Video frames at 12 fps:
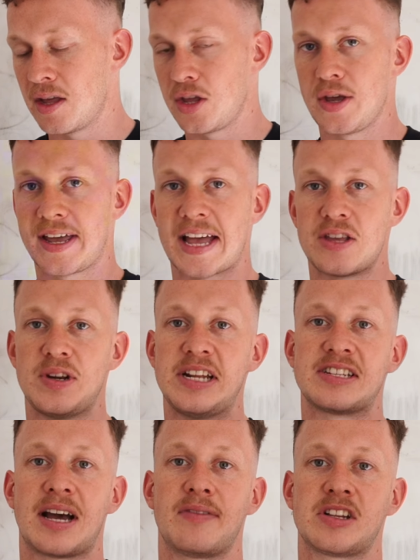you need
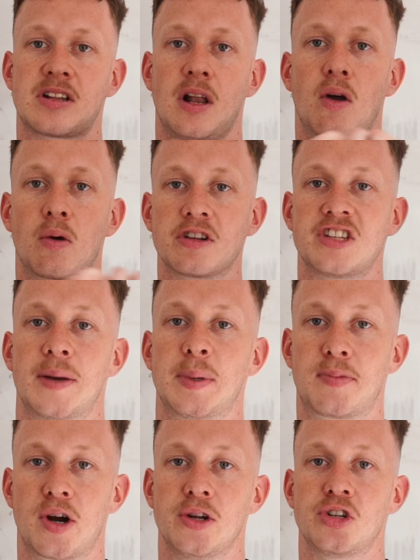to have this longer term
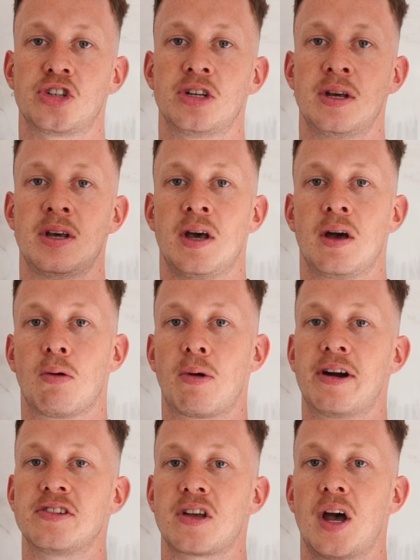approach.
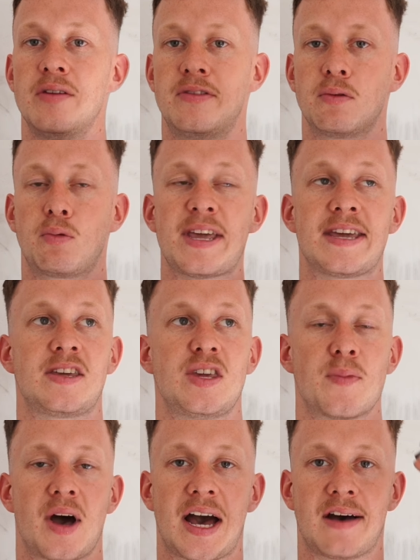Whereas over the week, you
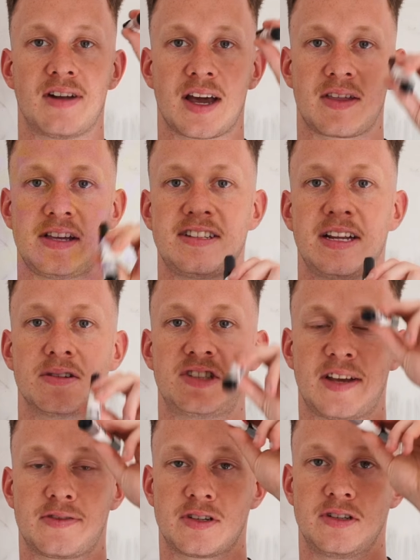might have like these little
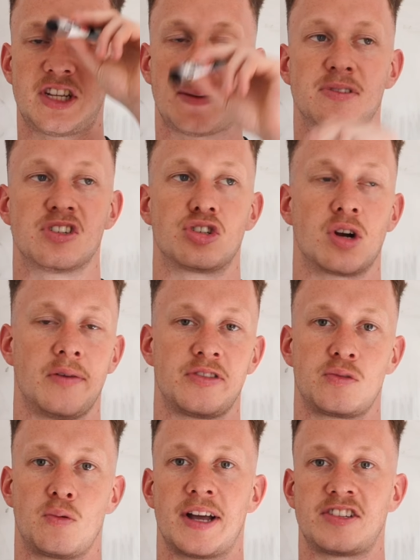dips and
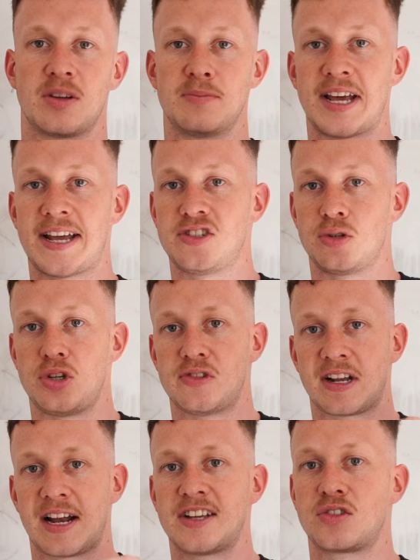troughs where some days you're
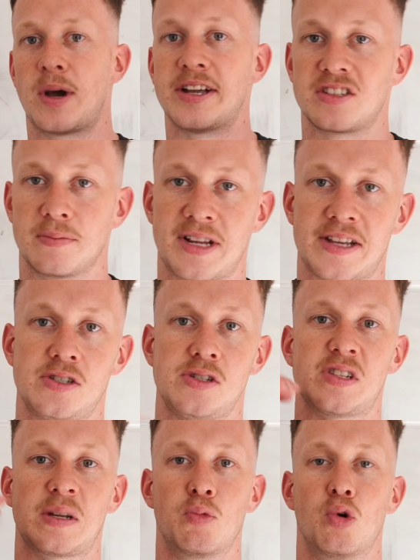using less weight, some days you're
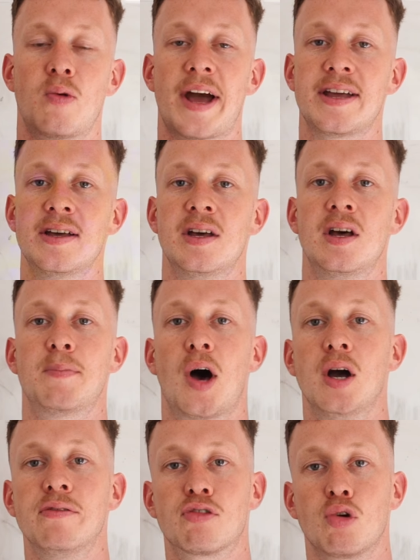using more weight. But
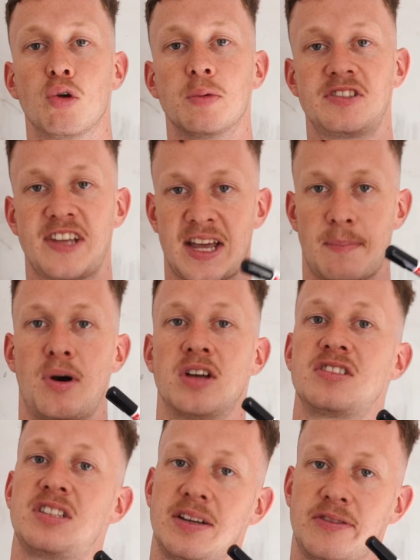overall, we're seeing a
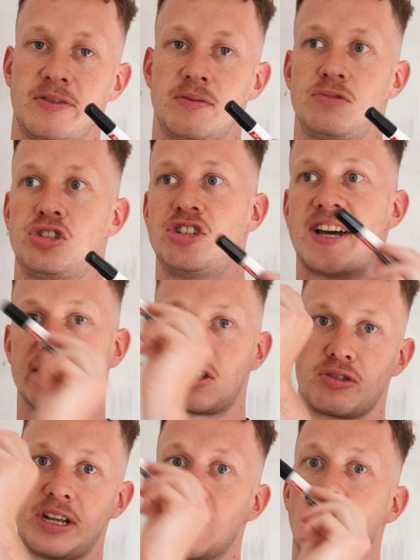positive
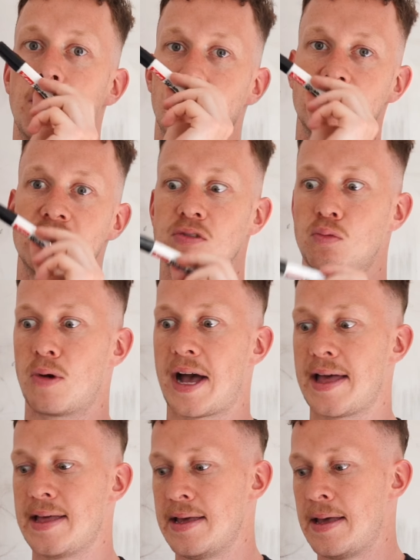trajectory upwards where